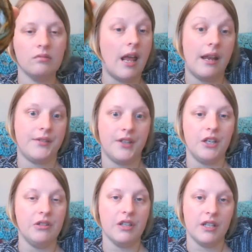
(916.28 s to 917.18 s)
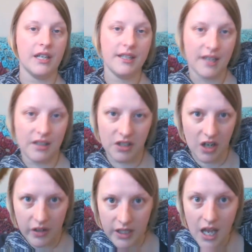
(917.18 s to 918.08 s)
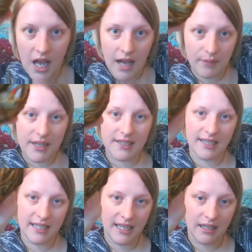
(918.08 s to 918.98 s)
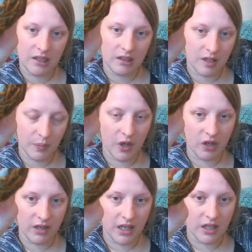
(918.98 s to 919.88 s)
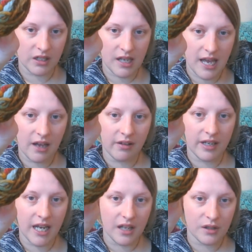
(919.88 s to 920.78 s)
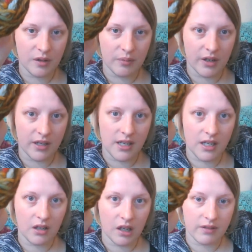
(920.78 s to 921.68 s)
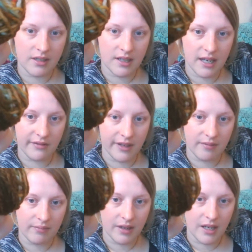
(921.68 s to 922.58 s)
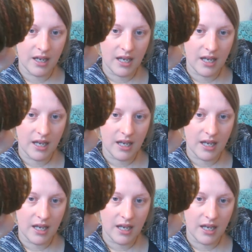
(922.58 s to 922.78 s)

executed. He's set to die, and basically, spoiler alert, Harry and Hermione go and save him,